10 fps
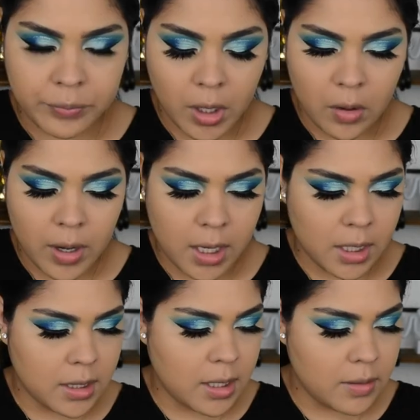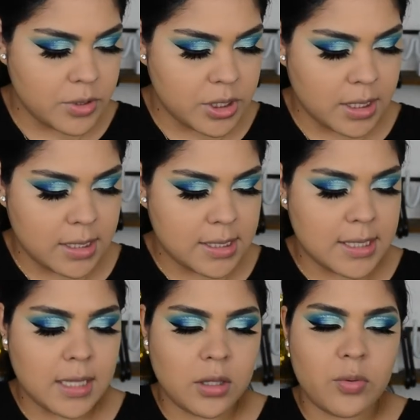Alright, and then I'm just gonna
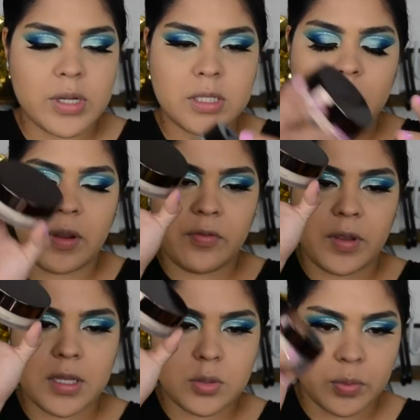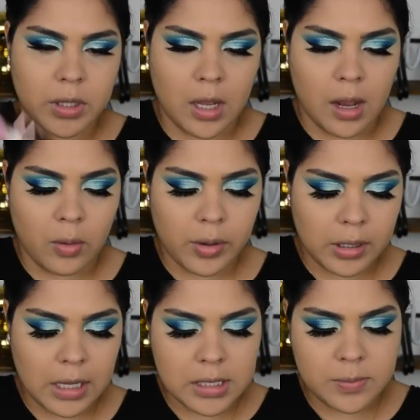set the rest of my face with the
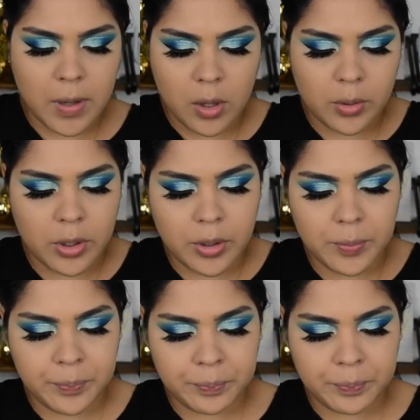Hourglass powder